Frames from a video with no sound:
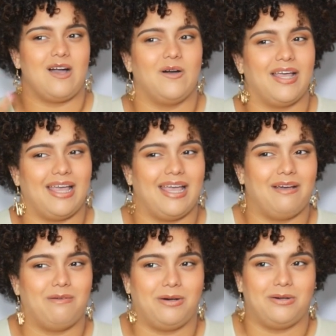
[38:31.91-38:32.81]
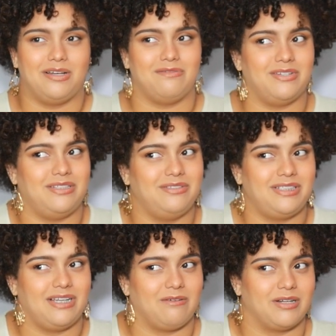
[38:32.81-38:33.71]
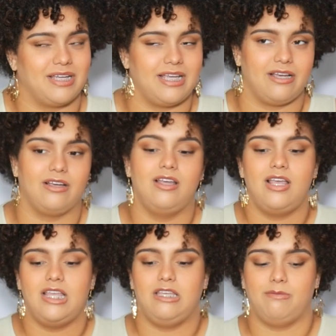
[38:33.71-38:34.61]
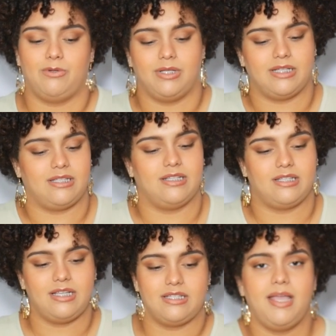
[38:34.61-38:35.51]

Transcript: okay, well, if we do see her working here, you'll be doing this and this and this.